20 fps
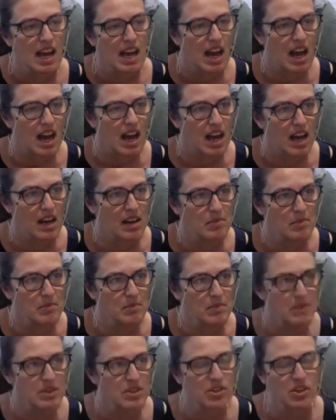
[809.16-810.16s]

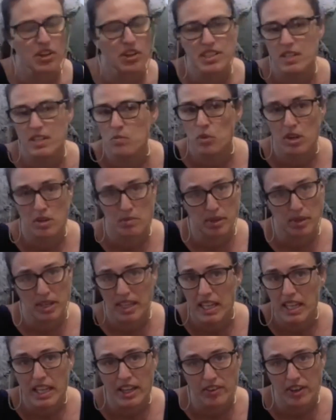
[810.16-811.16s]
you know, didn't want to be
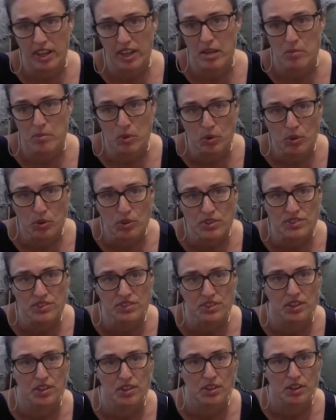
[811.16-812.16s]
here anymore.
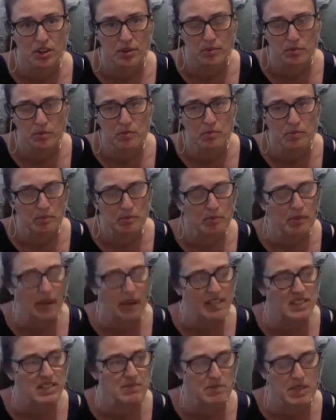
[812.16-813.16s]
So, you know,
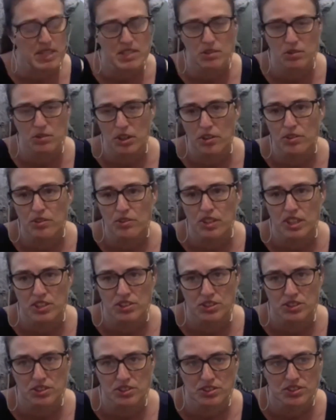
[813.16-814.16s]
major mental health
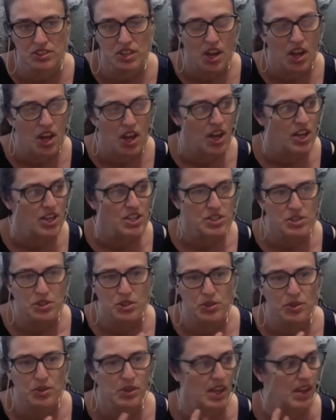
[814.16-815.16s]
issues,
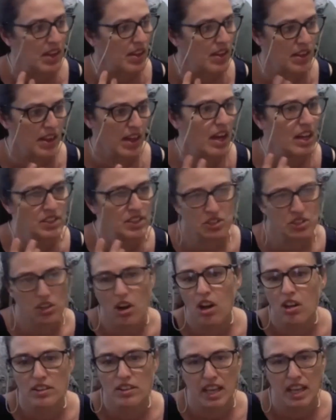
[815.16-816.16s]
to a
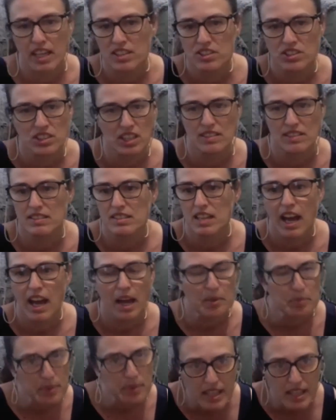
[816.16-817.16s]
child that is just
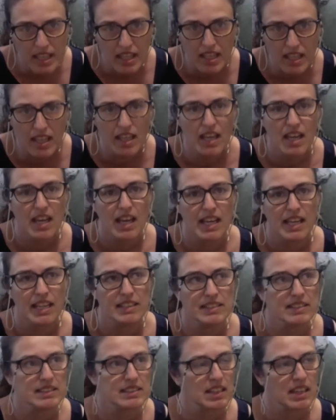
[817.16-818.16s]
happy.
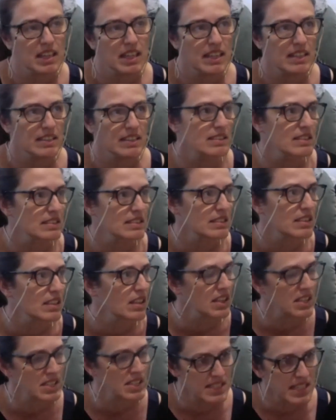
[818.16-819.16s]
He's
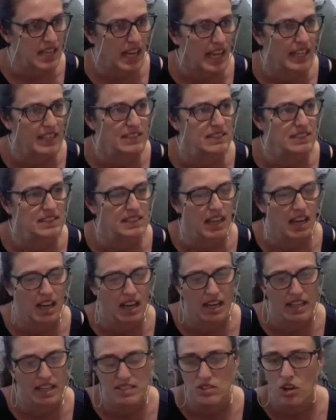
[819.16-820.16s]
content,
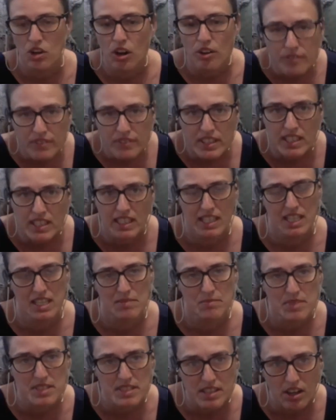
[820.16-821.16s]
he's confident in
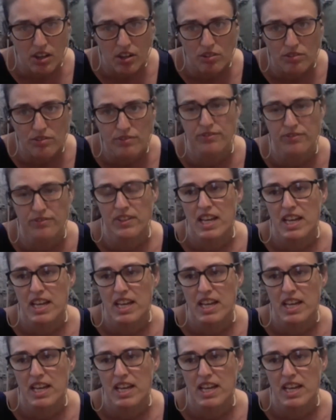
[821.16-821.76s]
himself,